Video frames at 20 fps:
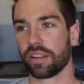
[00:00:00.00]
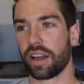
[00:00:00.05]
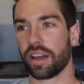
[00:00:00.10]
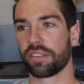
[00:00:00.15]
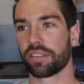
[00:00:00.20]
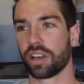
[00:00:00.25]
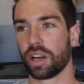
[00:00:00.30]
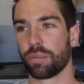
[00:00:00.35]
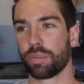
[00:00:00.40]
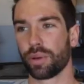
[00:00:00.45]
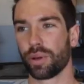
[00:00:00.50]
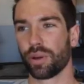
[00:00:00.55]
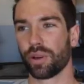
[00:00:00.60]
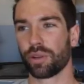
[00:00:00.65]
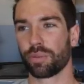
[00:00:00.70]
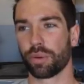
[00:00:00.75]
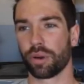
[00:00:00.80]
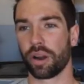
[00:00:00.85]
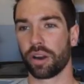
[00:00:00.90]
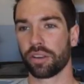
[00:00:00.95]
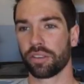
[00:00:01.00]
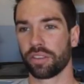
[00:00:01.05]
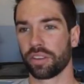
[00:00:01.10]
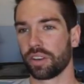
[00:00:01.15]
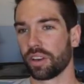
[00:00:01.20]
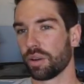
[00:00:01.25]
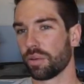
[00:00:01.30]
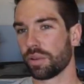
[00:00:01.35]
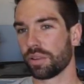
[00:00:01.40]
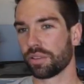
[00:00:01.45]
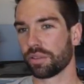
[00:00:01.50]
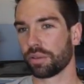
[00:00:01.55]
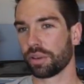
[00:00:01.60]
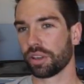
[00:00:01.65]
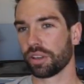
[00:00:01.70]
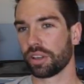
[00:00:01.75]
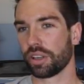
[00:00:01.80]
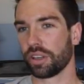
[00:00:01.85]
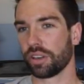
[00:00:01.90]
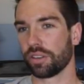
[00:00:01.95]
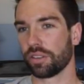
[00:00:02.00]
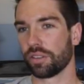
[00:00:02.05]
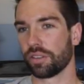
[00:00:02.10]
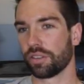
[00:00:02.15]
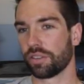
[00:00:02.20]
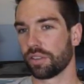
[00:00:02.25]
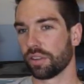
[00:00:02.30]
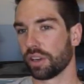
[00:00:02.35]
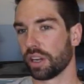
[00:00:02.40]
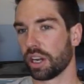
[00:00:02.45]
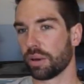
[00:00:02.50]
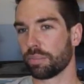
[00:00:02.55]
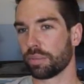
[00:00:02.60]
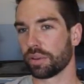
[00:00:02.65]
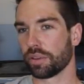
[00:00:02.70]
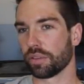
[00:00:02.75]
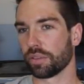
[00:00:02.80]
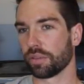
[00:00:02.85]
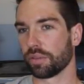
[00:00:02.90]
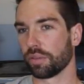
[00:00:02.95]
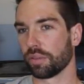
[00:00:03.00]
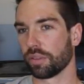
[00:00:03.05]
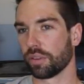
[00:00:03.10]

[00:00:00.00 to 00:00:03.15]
last couple years, but honestly, no one's really stood up and